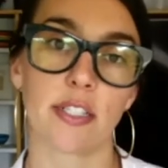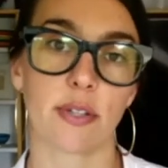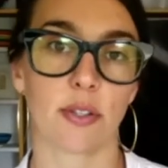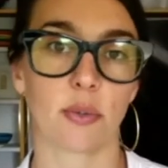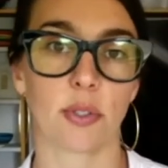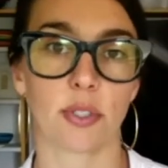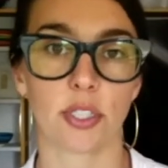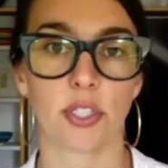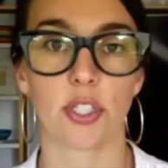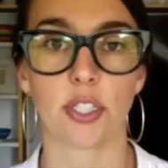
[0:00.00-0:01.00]
around the world is
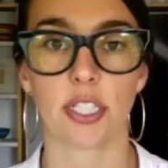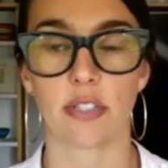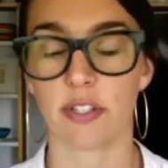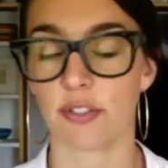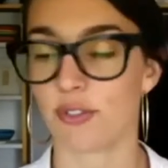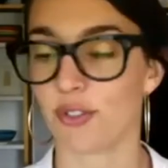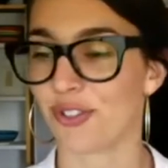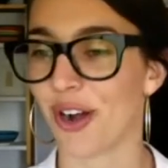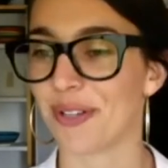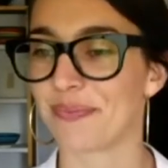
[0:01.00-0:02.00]
good, clean, and fair food
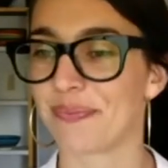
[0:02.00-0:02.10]
for all.